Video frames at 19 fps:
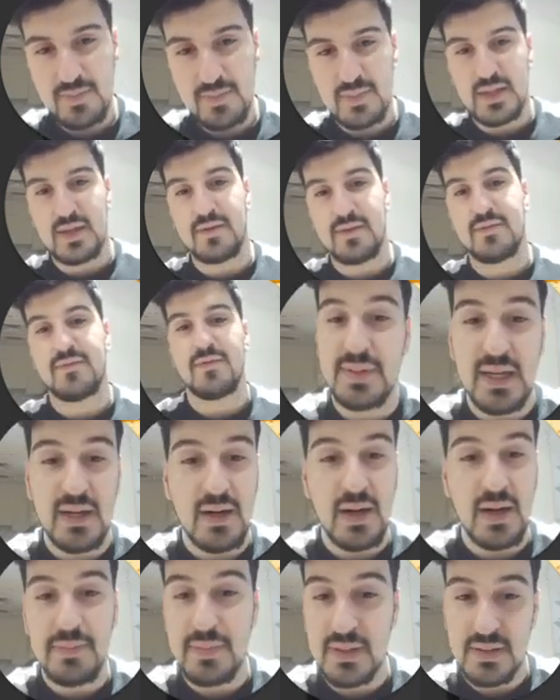If they
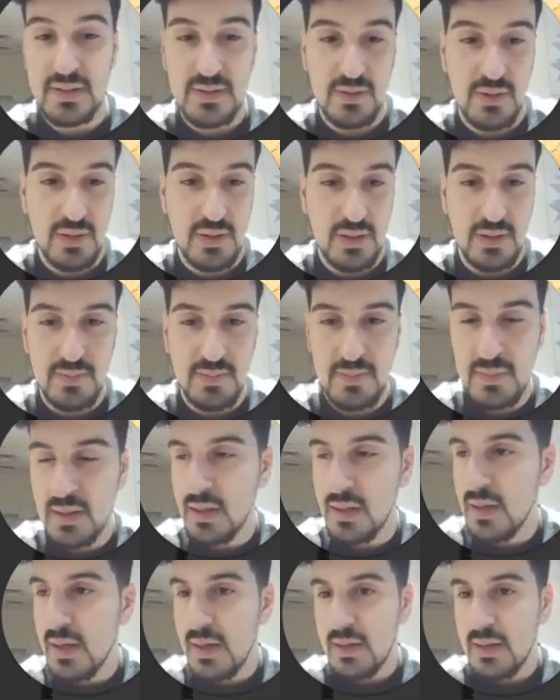come into the
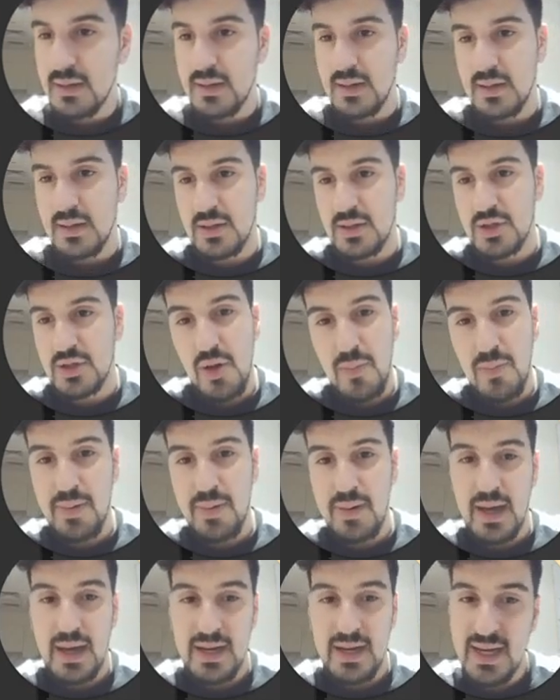shop
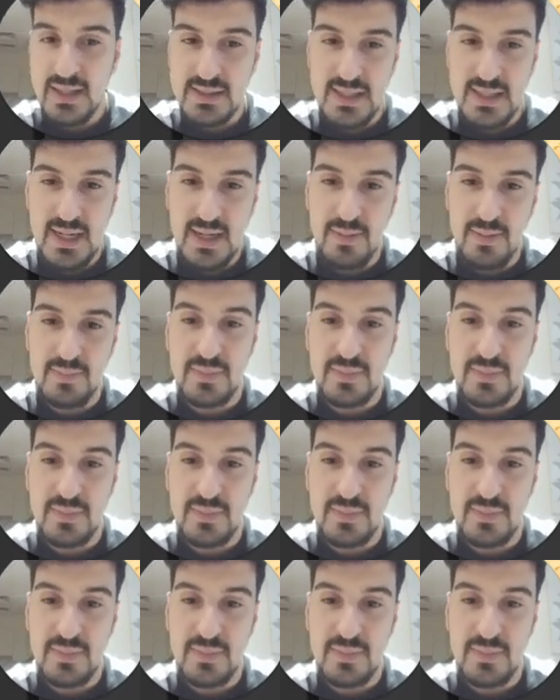at nighttime,